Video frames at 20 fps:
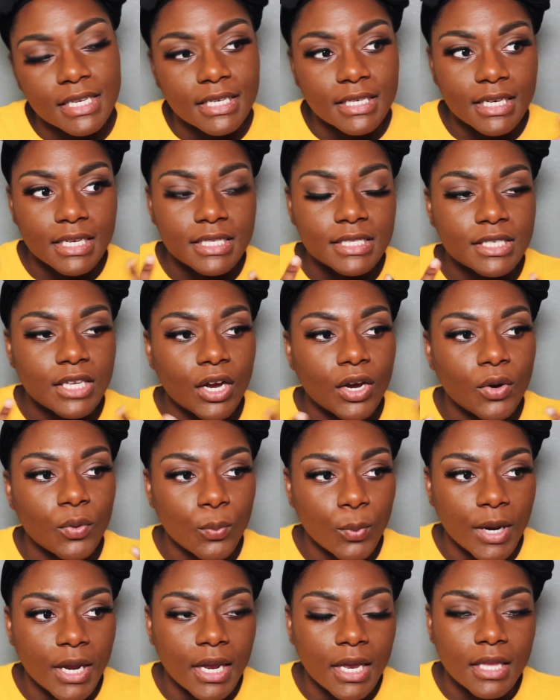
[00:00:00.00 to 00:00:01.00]
It didn't
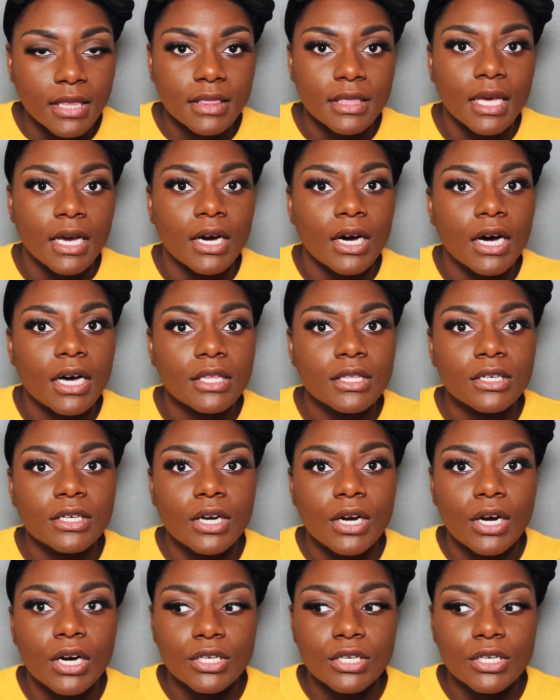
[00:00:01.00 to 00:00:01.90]
turn red. The other